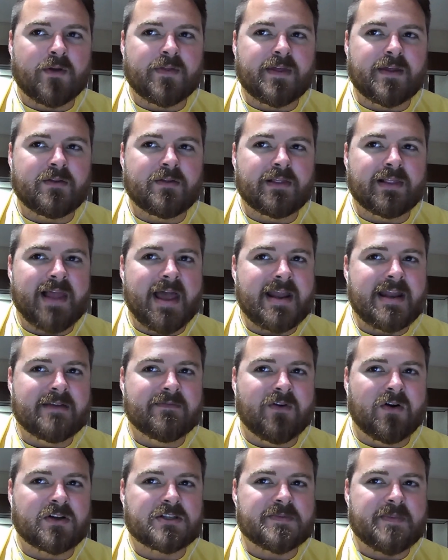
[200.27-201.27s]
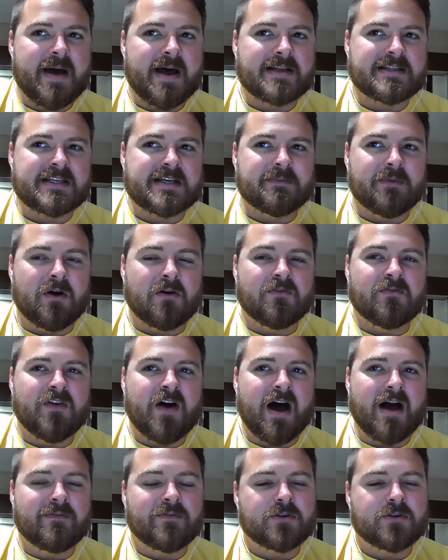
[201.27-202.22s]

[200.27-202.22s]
then Lady Vols basketball five.